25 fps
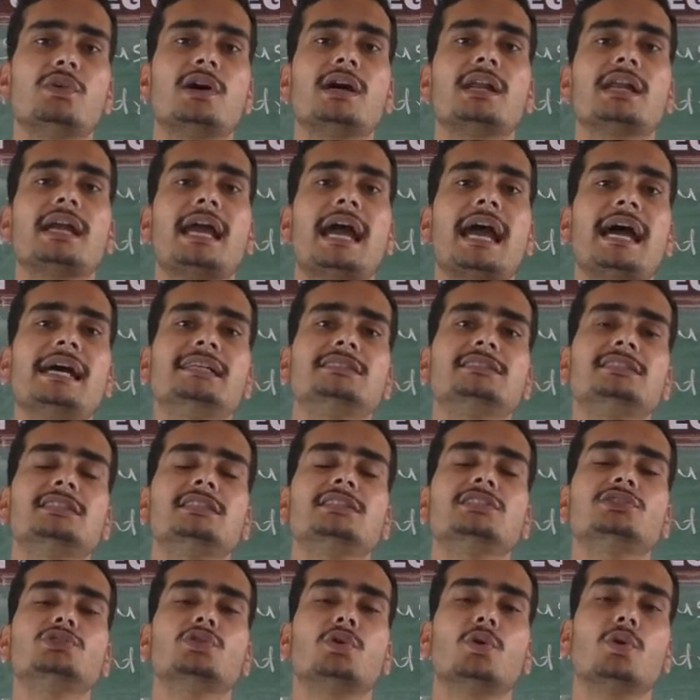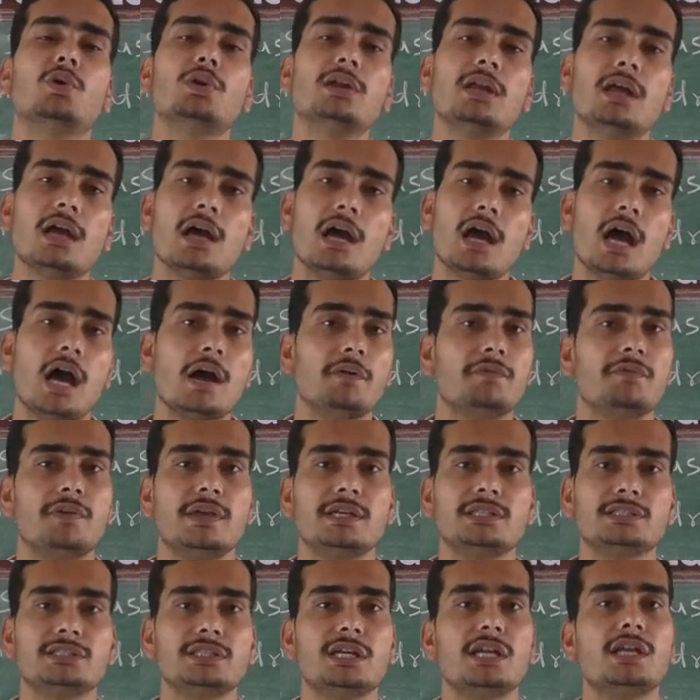work as his own
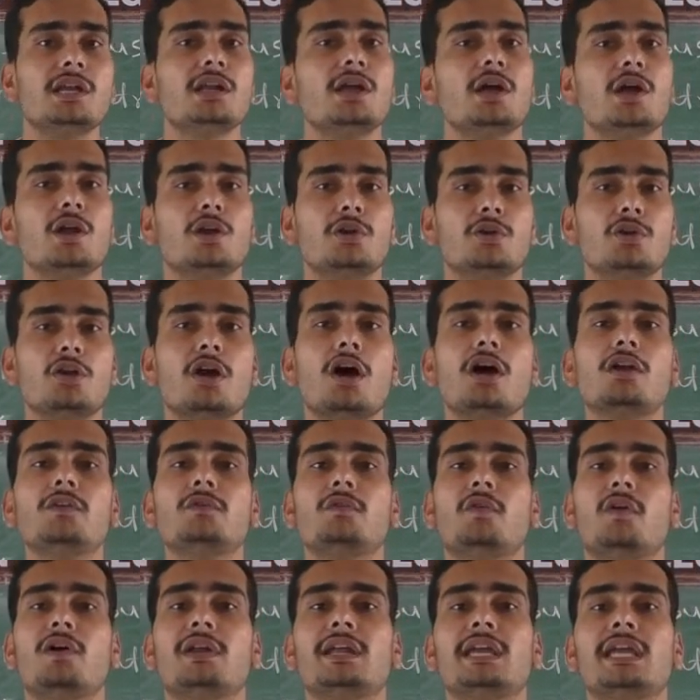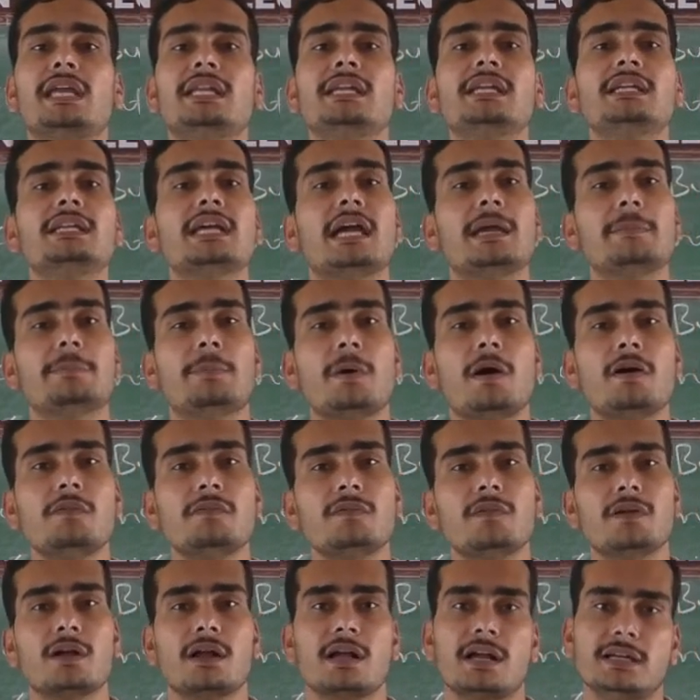affection, not for any type
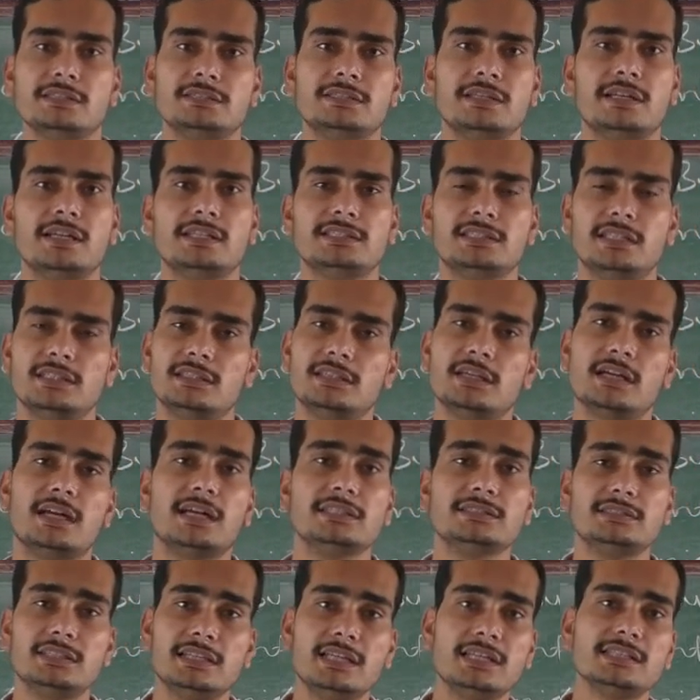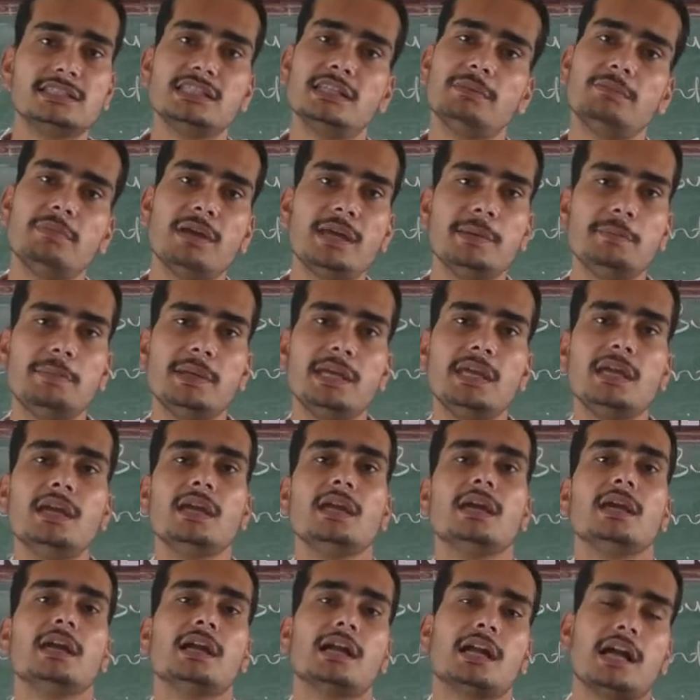of consideration. The consideration may
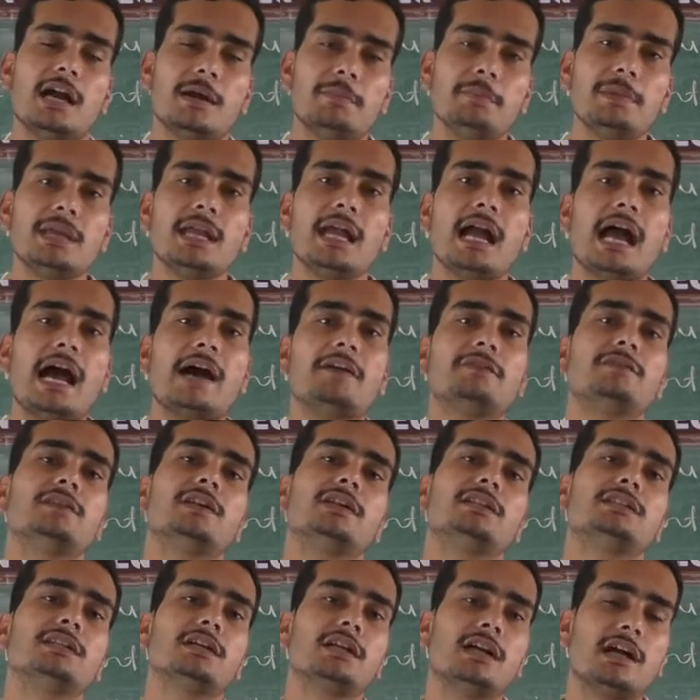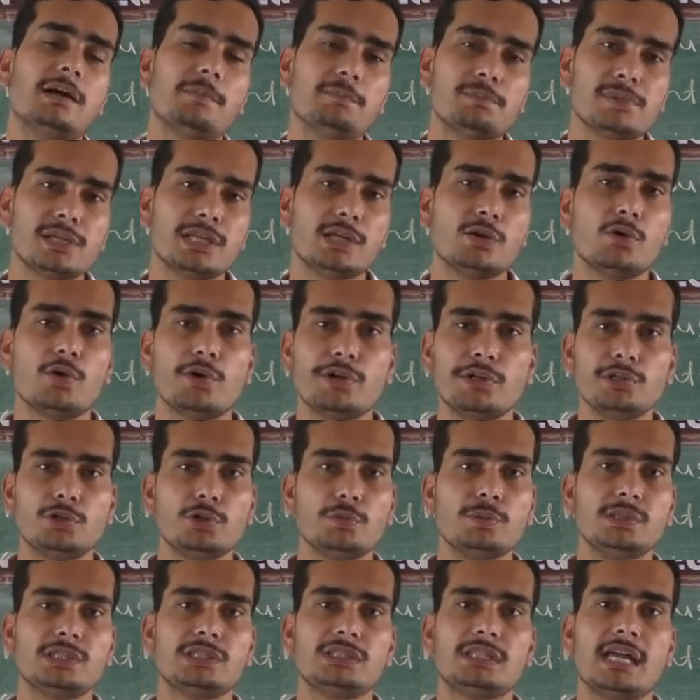be coming after the company going
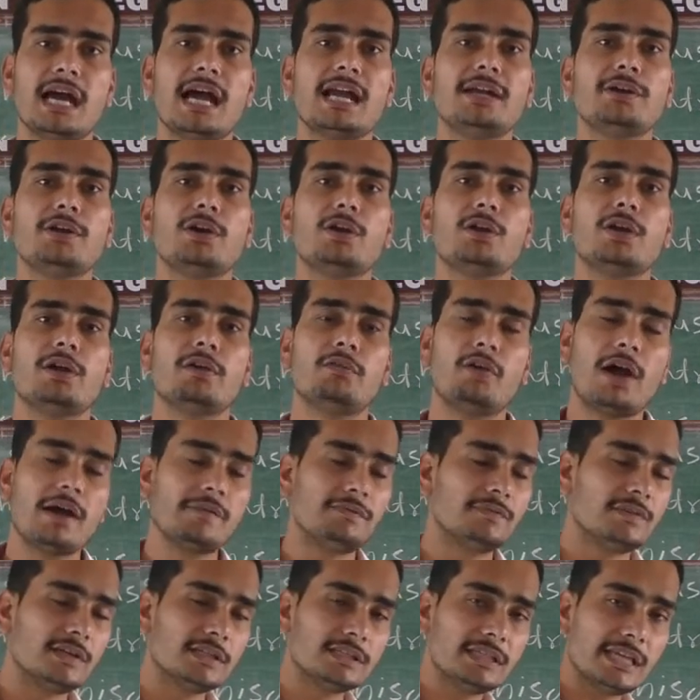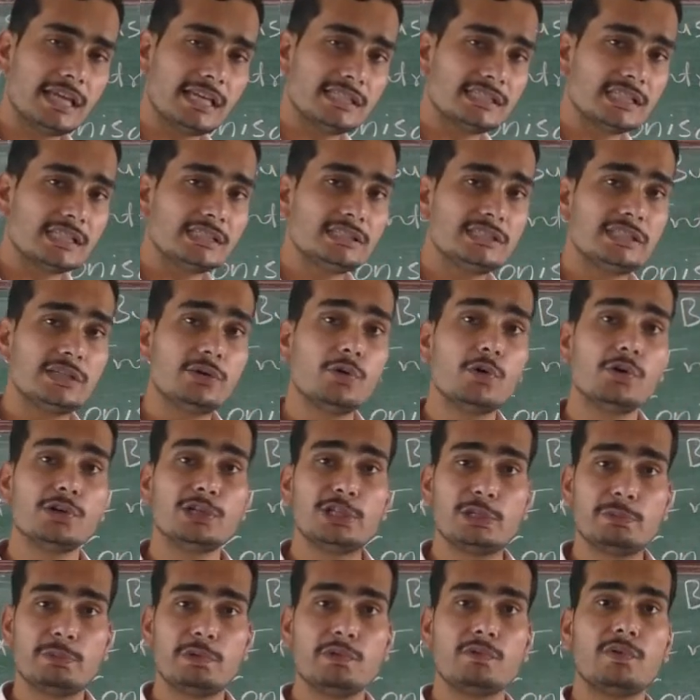to be start or after the agency
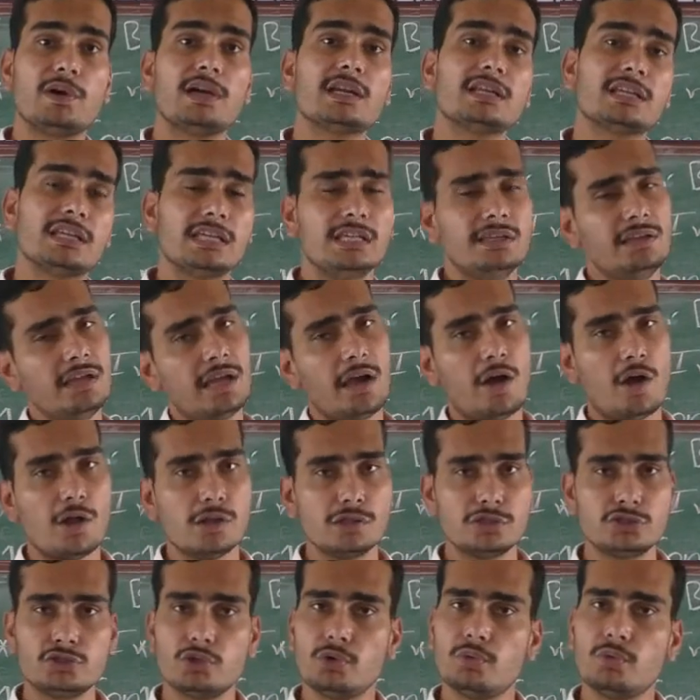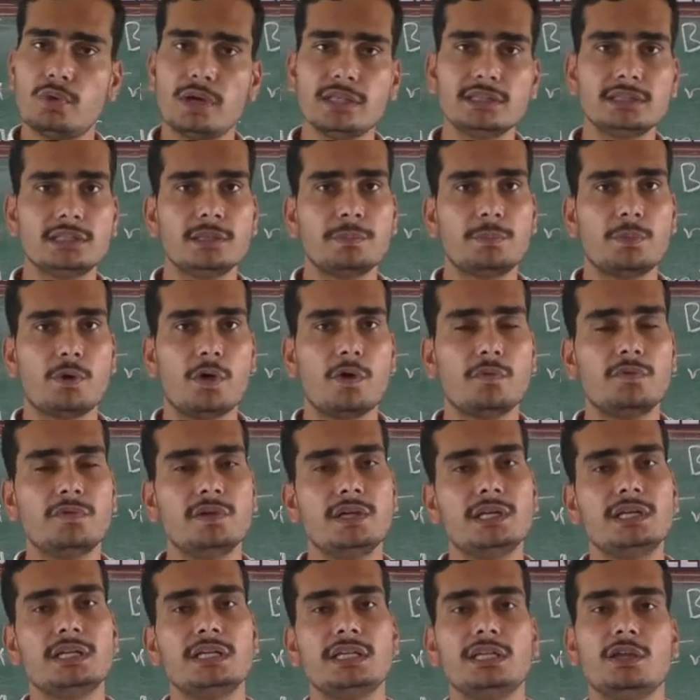going to be work. He also won the
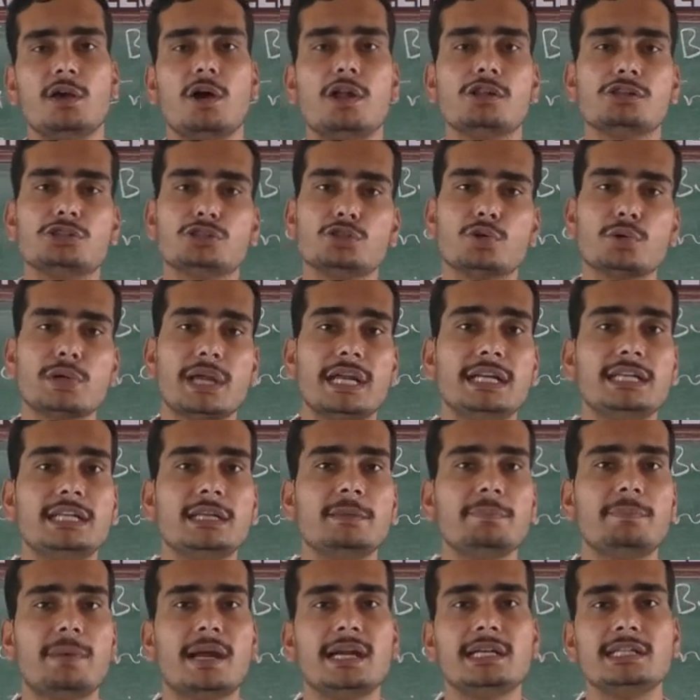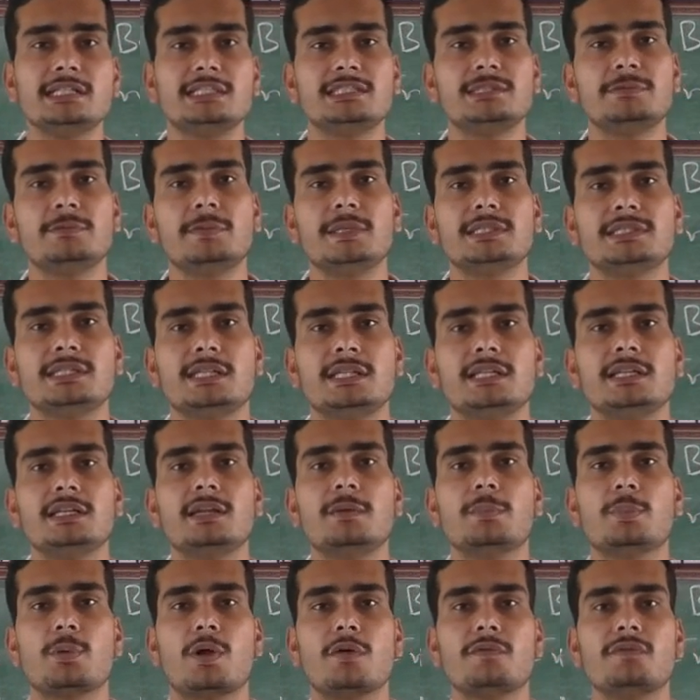profit, he also getting participation
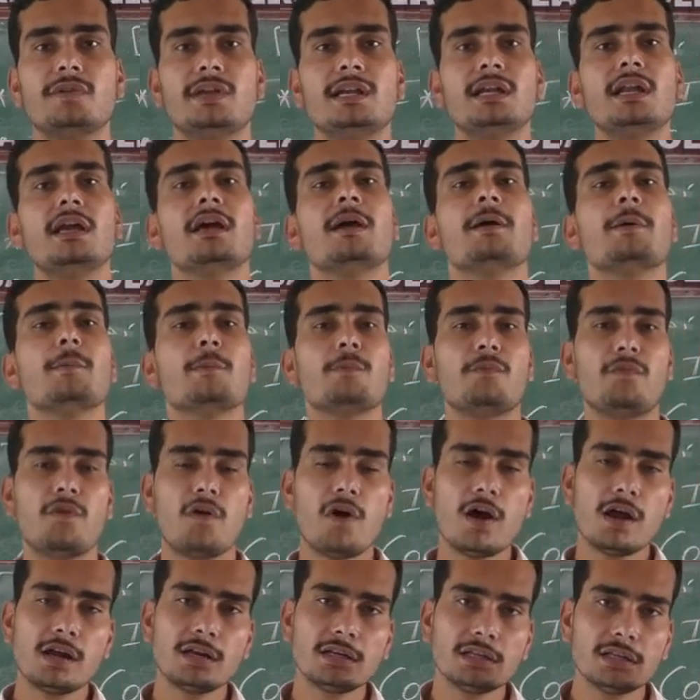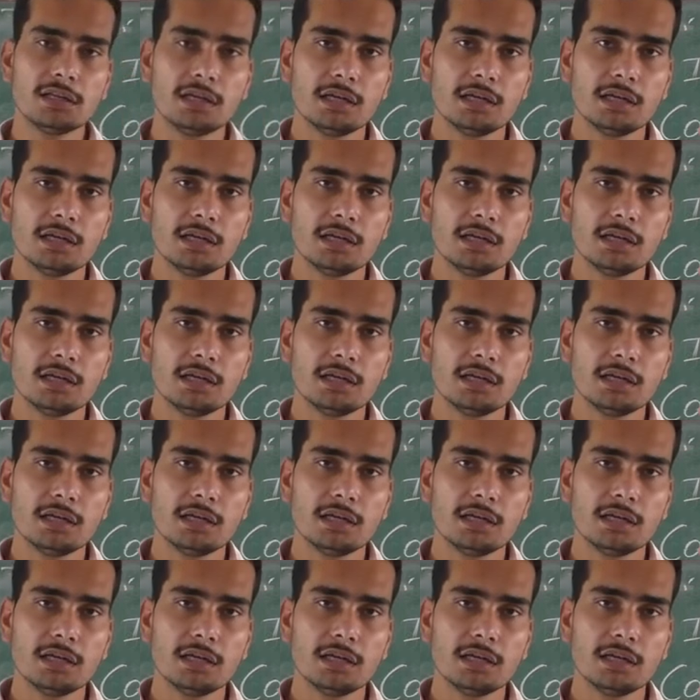in a profit for,